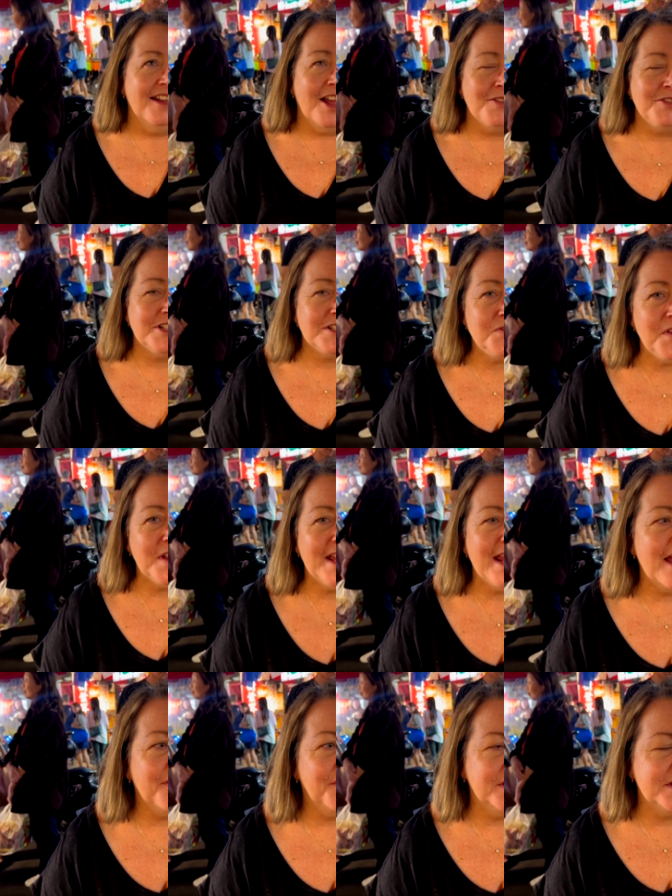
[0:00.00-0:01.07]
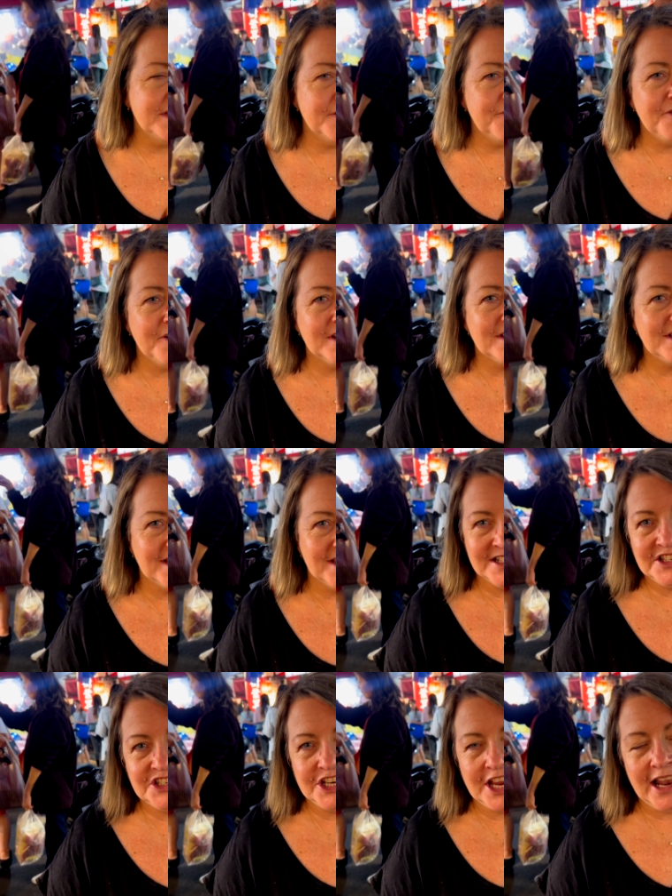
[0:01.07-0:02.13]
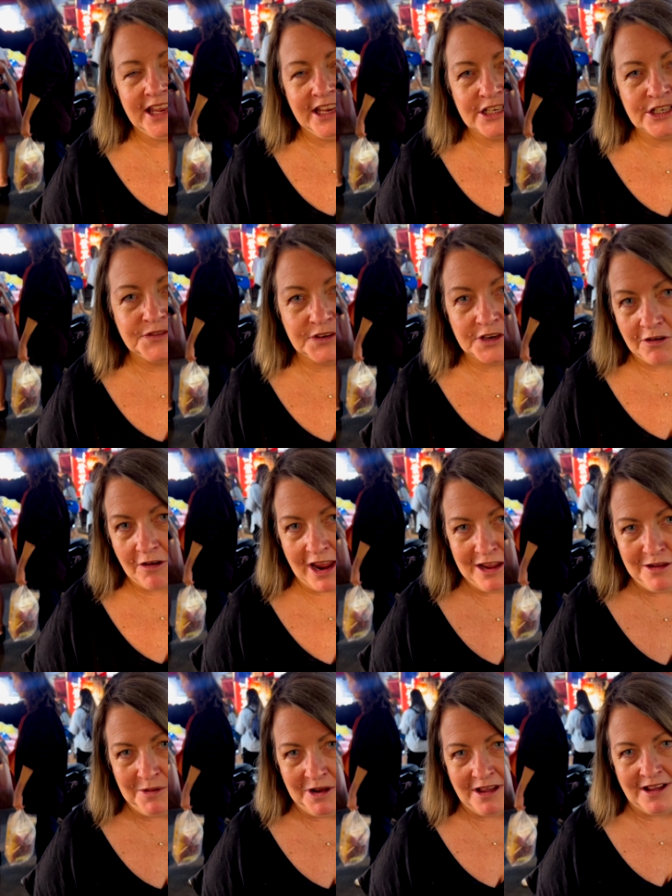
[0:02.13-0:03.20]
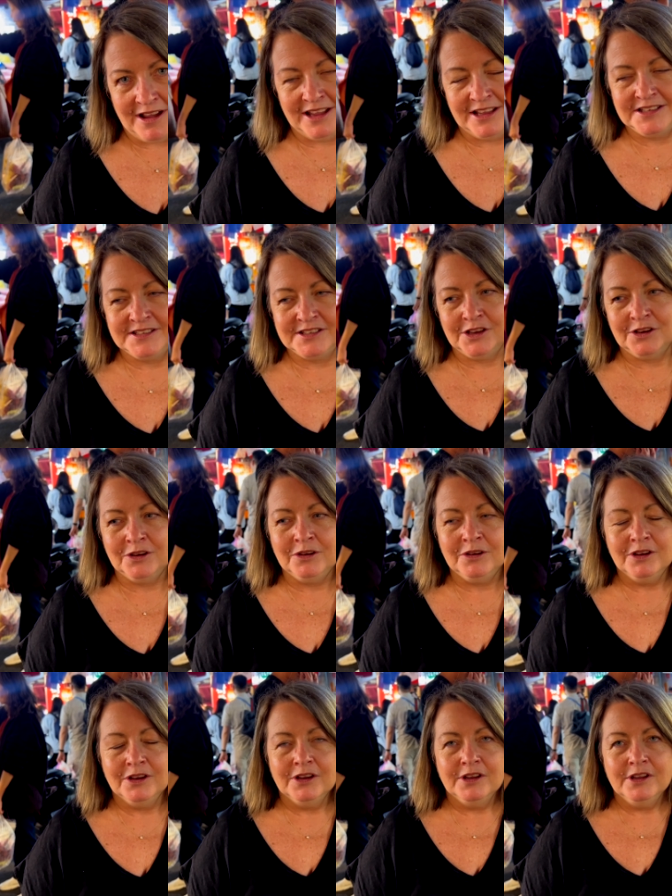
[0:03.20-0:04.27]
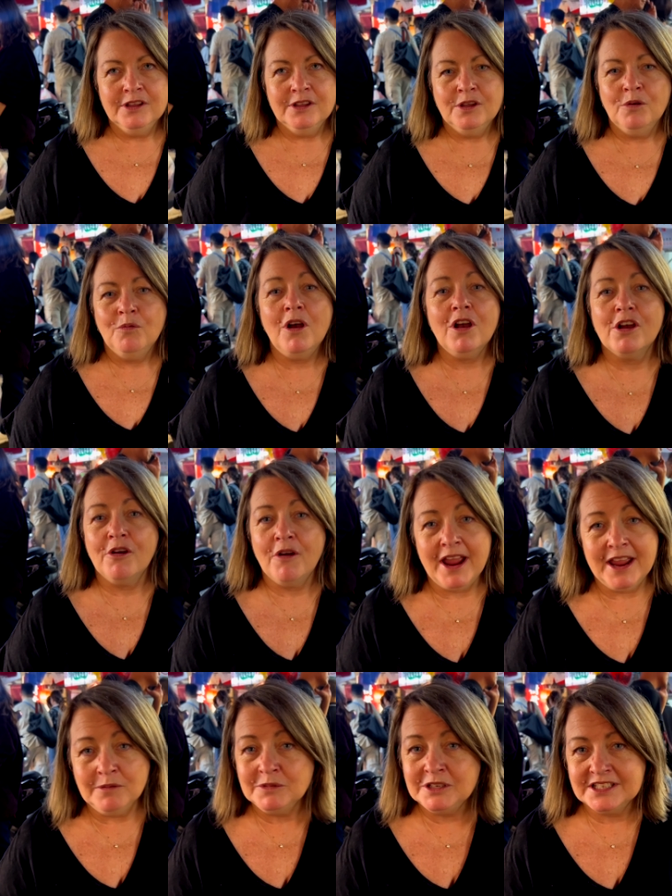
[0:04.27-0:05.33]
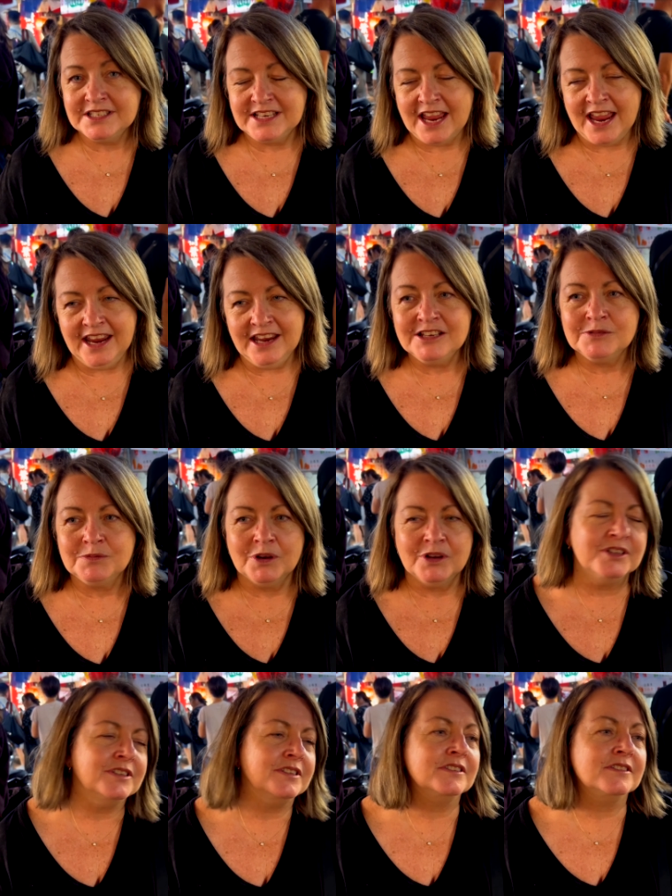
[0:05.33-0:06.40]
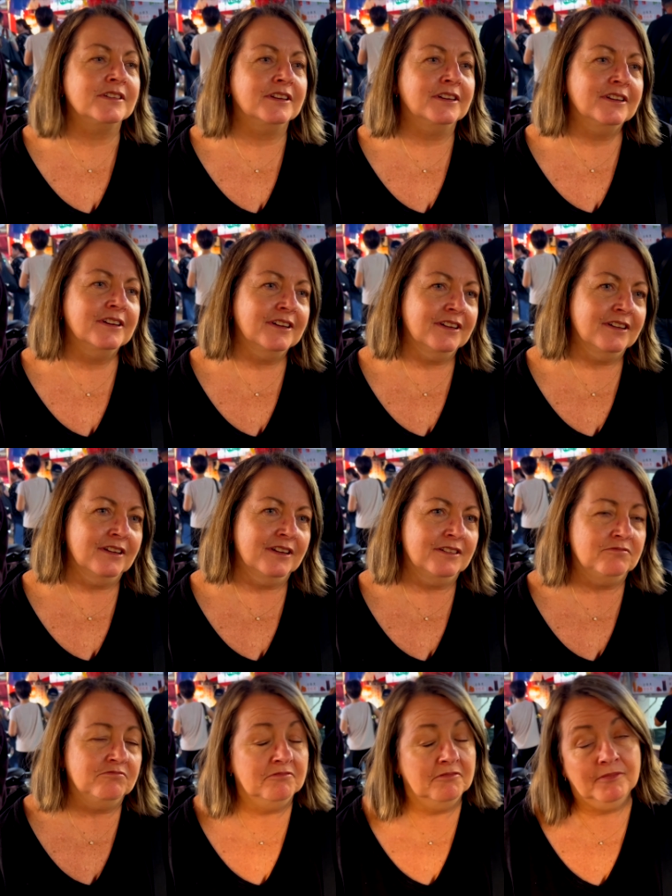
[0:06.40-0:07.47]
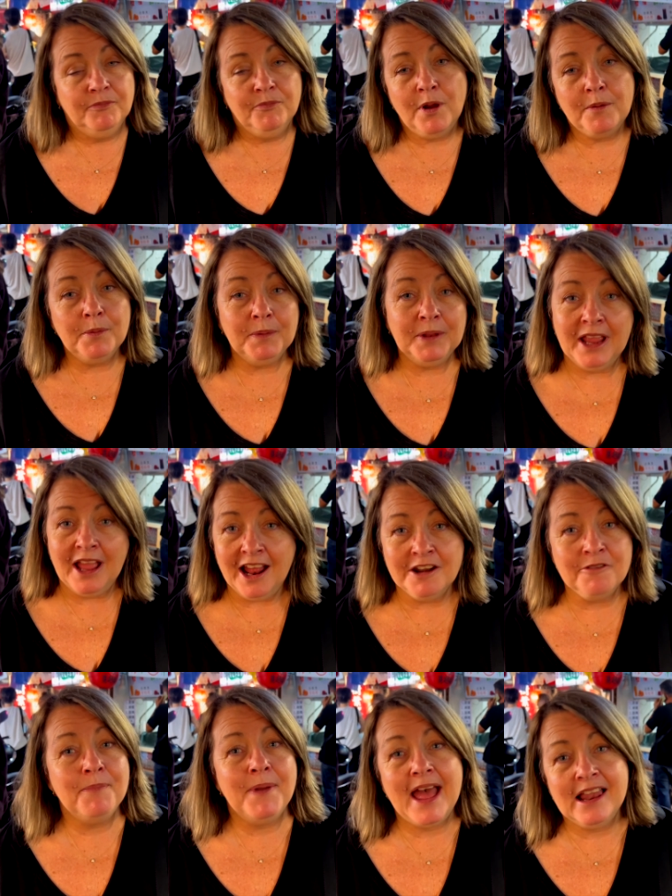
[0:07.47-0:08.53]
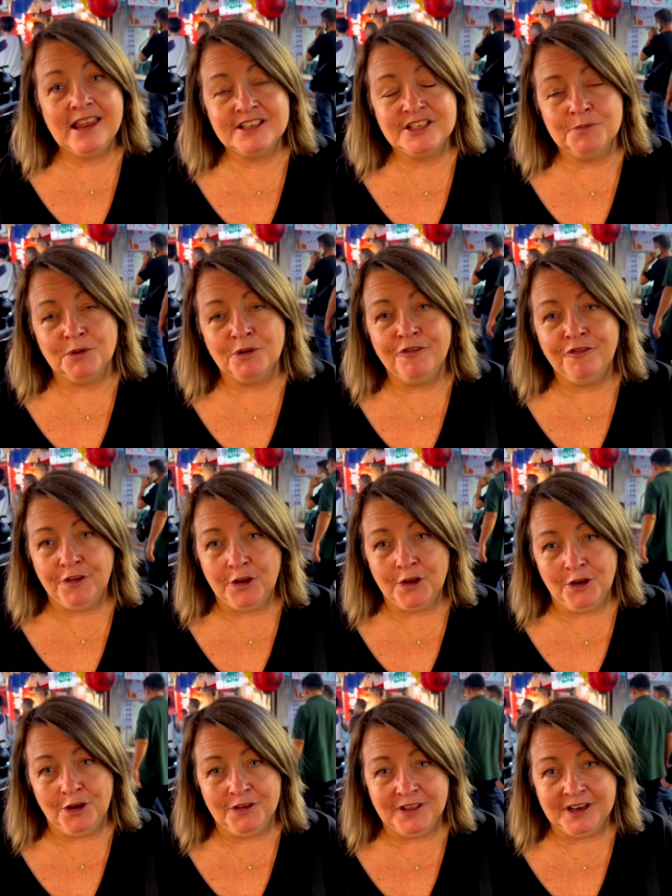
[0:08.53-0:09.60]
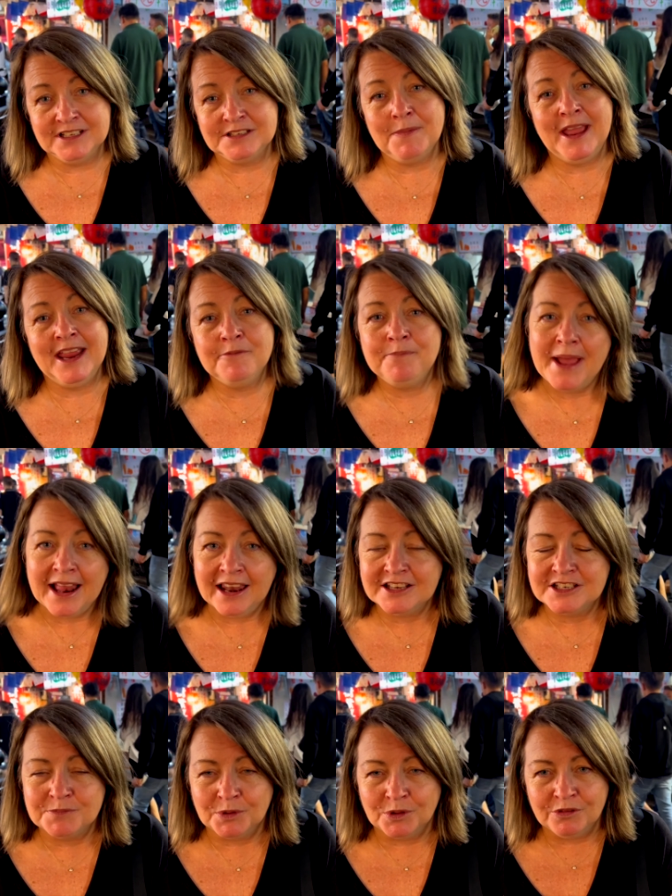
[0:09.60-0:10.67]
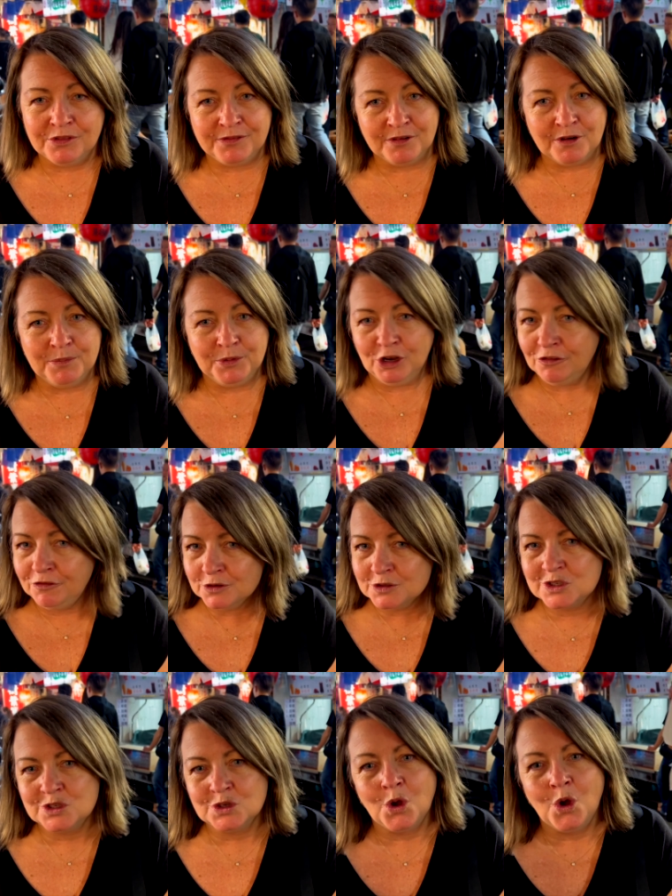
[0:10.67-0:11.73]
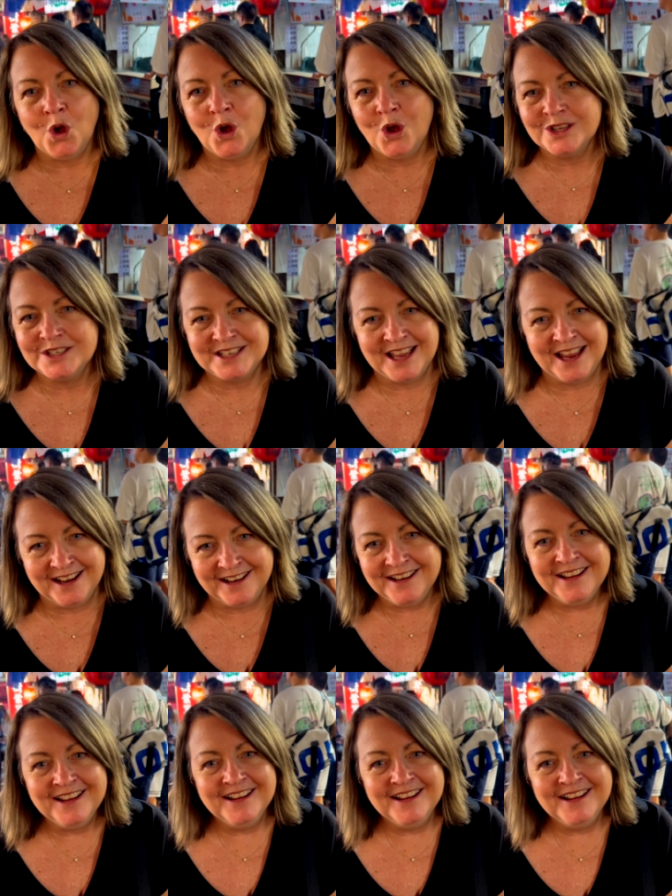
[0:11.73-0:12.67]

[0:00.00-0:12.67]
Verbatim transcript: I've just figured out the difference in this challenge for Graham and I. So, what Graham just ate was probably unpalatable food that is made palatable through a beautiful sauce and